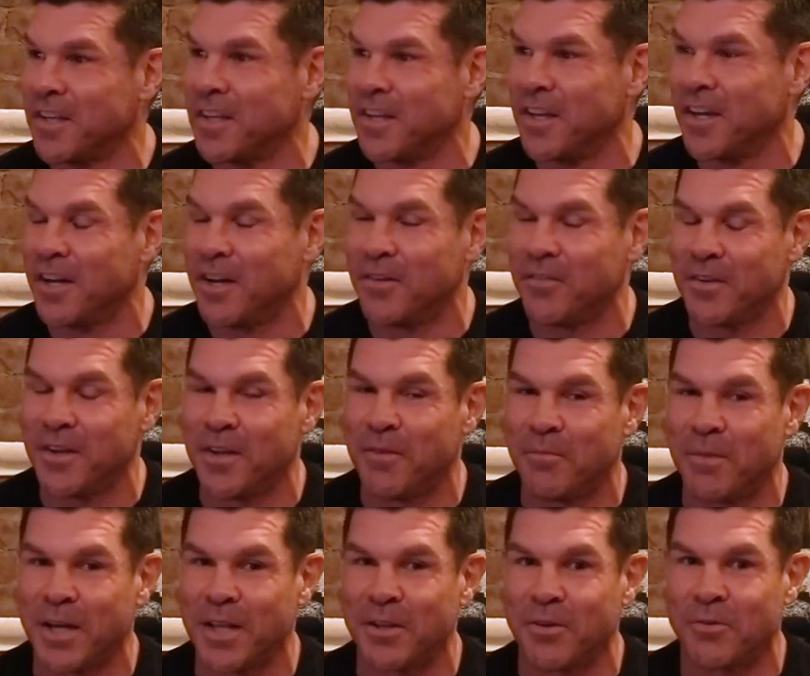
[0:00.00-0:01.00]
Yep.
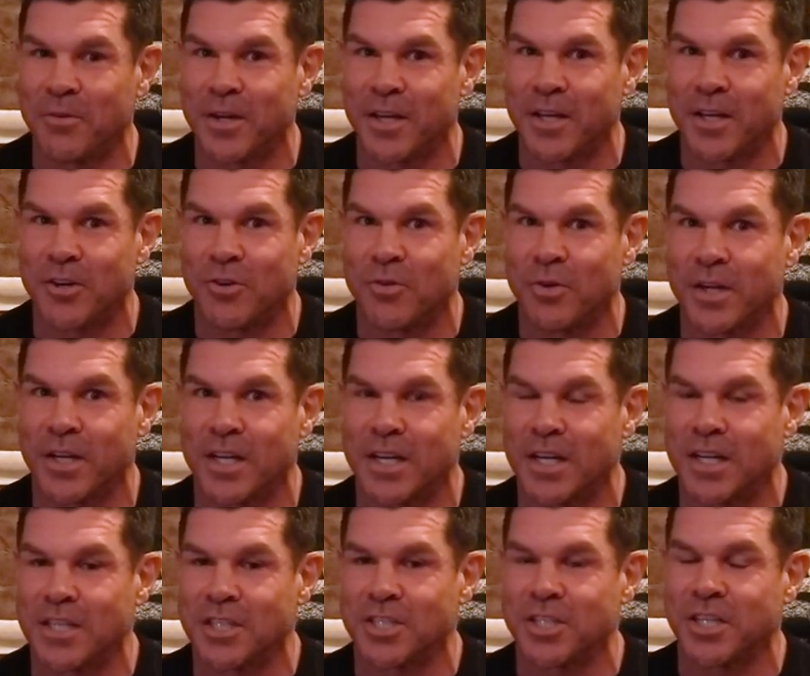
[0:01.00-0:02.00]
And by the way, quick
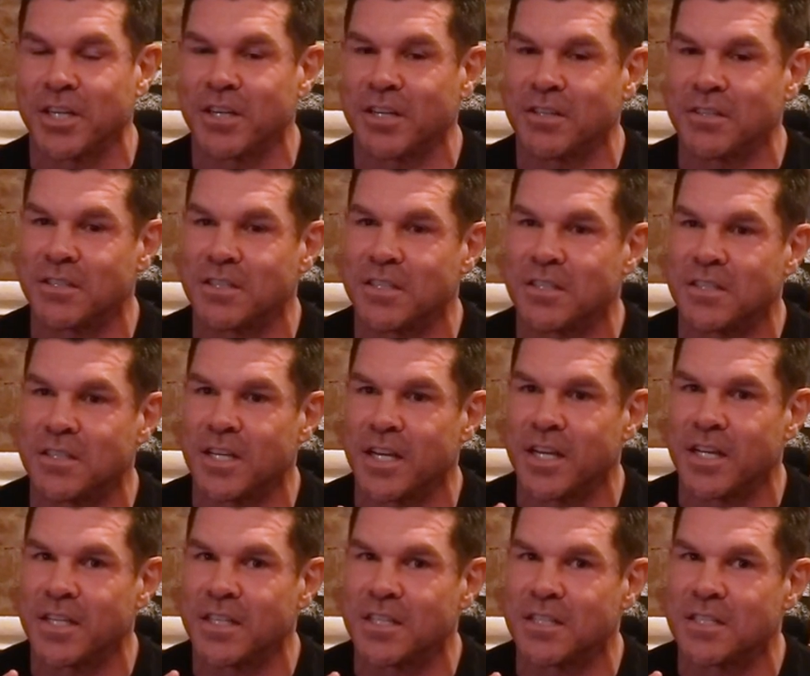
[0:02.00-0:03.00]
uh, shout out to
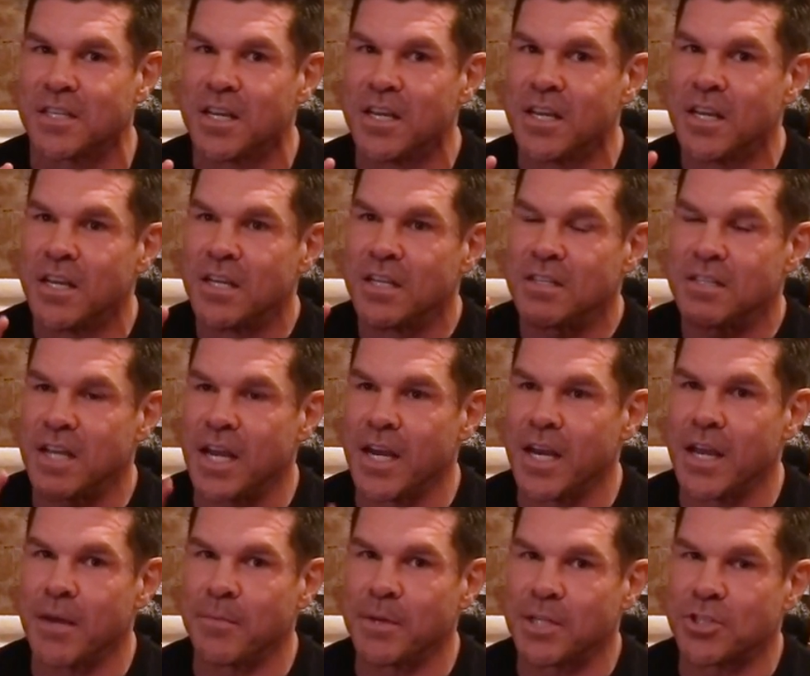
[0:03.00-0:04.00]
Teddy's.
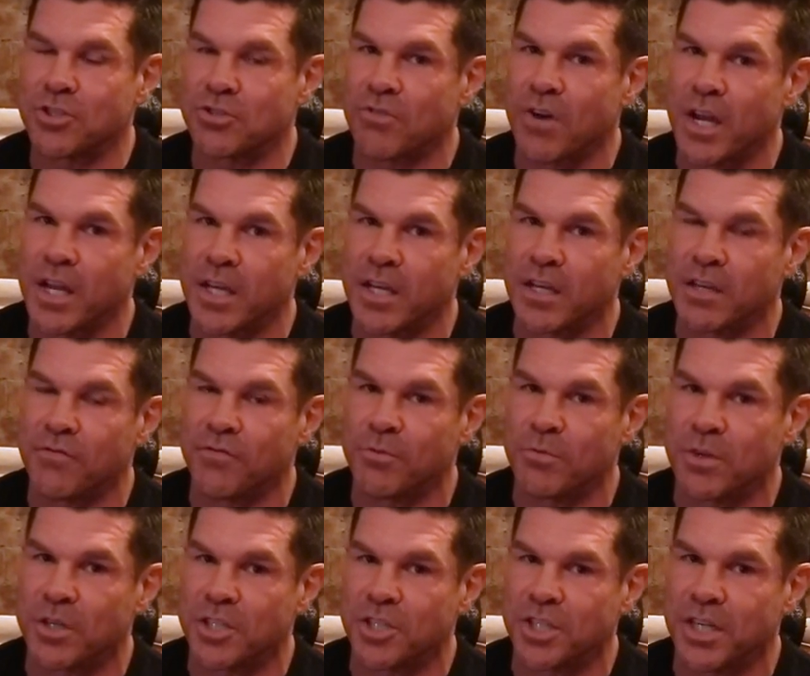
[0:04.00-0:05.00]
Dynamic Striking, if you
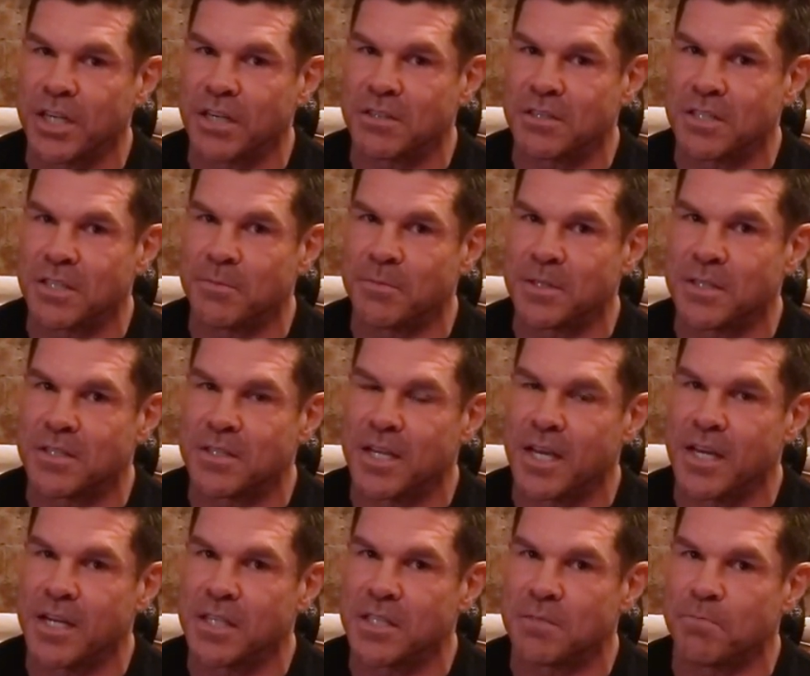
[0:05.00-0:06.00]
want to check out some of
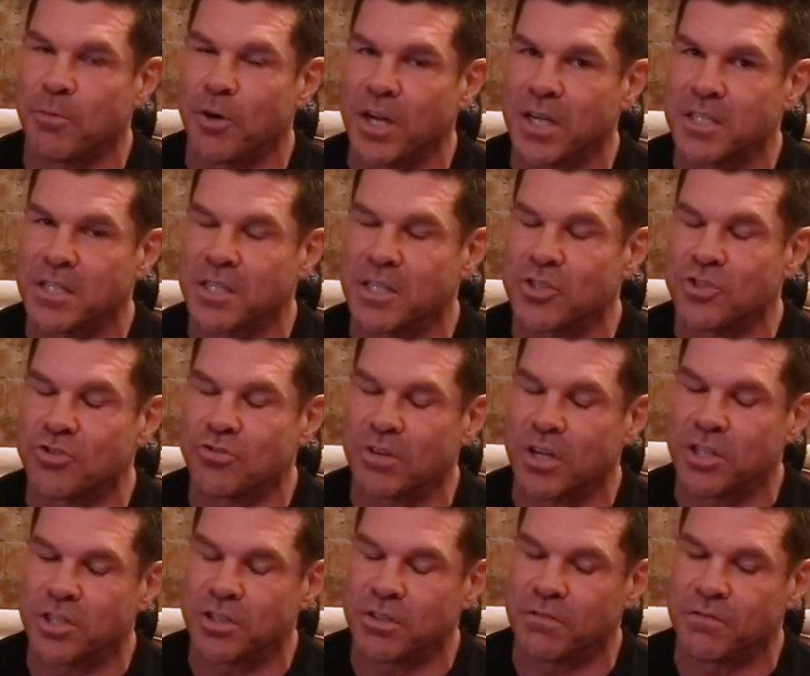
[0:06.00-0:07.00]
Teddy's boxing
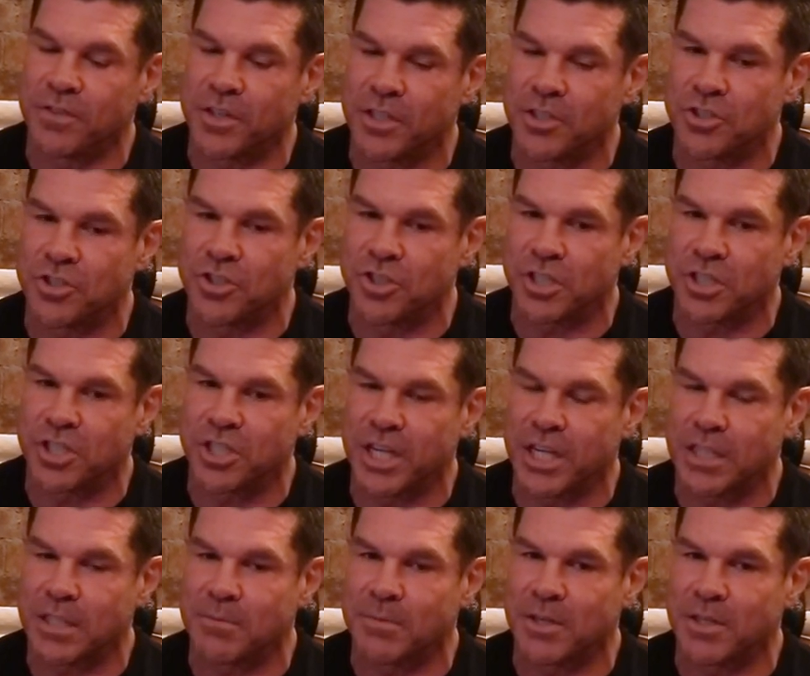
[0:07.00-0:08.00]
instructional videos, you can
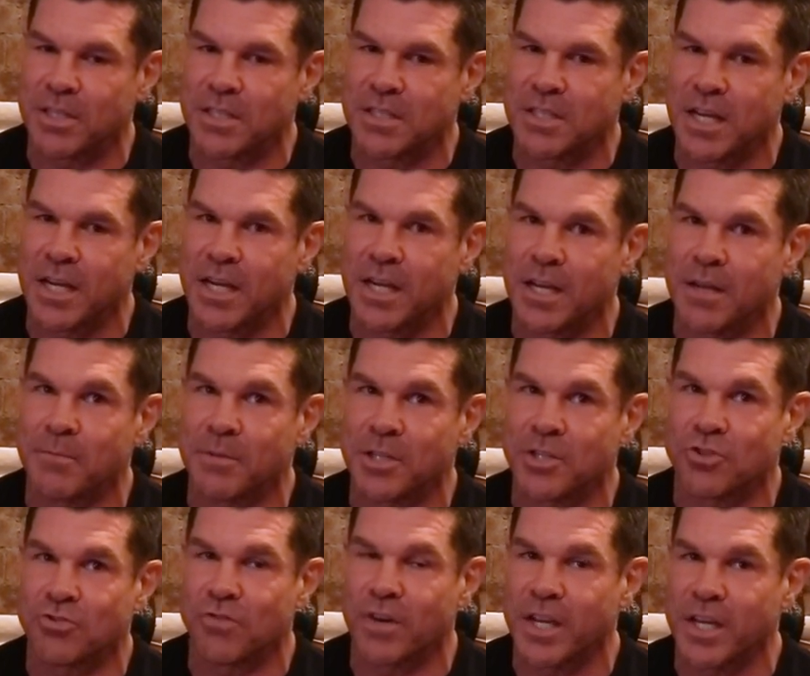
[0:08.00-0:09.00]
check them out at
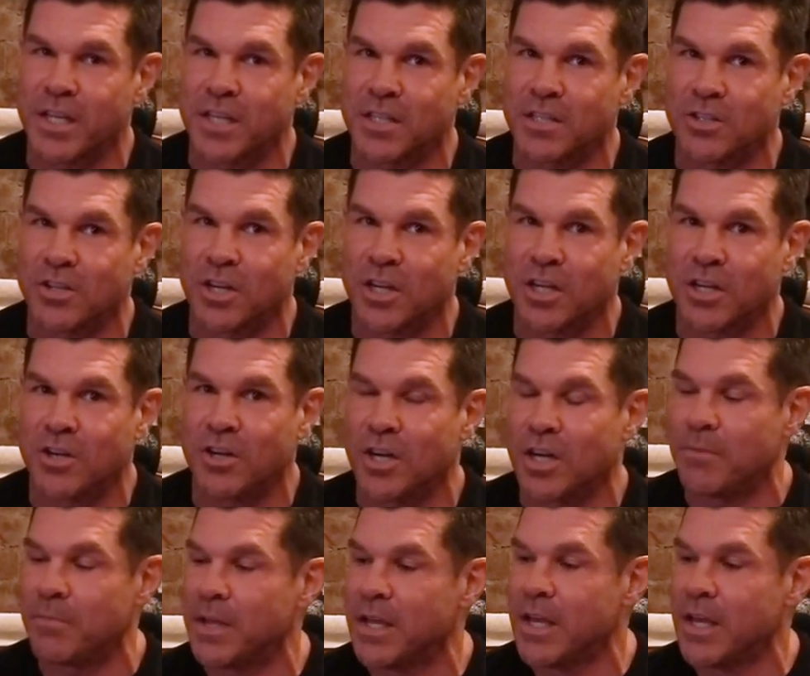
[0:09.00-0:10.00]

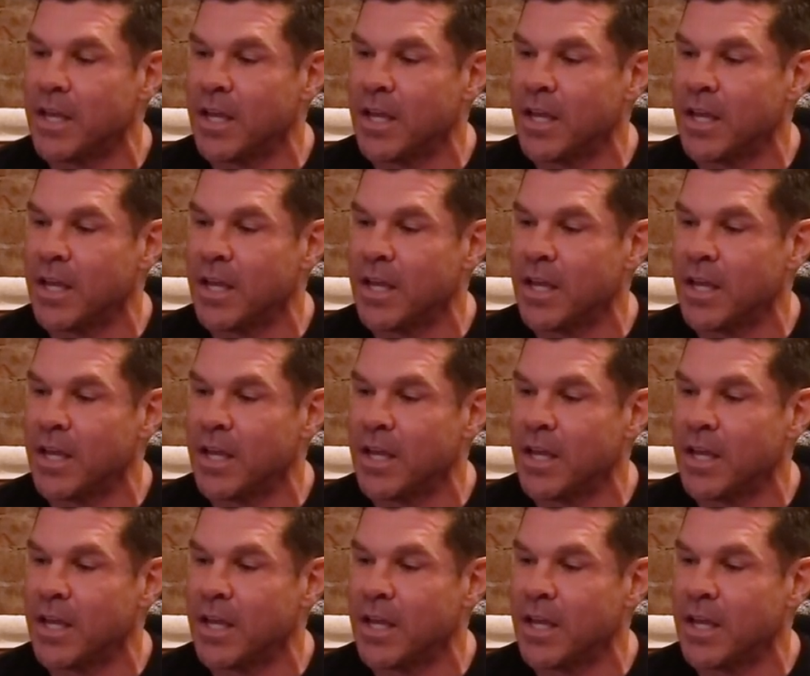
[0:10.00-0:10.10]
dynamicstriking.com.